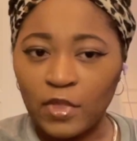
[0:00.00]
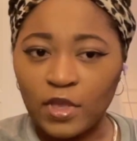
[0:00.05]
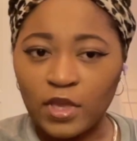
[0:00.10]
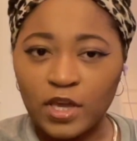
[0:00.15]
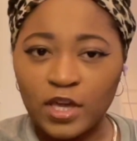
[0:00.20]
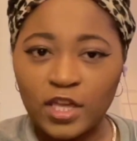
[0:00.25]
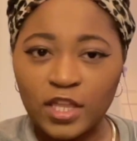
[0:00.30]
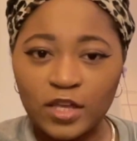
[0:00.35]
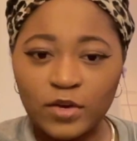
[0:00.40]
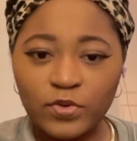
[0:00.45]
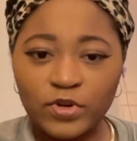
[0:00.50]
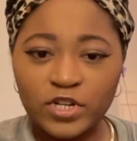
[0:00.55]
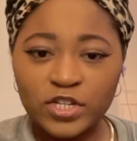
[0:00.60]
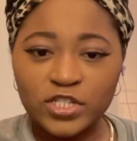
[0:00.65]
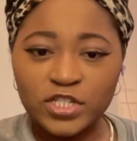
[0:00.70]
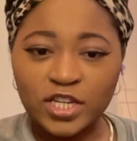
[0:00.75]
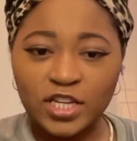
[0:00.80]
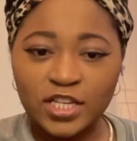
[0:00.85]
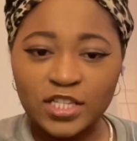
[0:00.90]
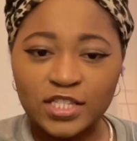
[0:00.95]
He didn't want to
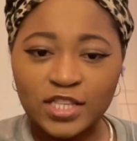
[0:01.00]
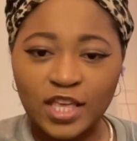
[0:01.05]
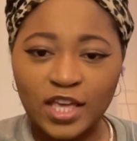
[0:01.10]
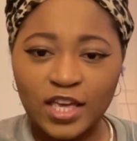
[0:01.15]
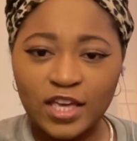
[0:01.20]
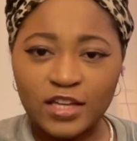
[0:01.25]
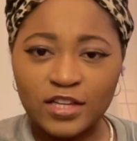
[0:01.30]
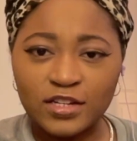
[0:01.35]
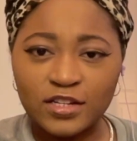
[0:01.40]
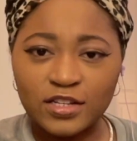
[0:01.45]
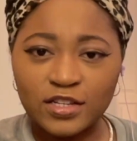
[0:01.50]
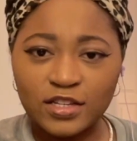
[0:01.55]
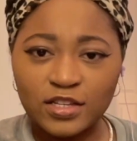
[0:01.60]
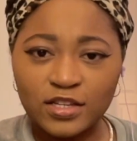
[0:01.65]
shake his hand.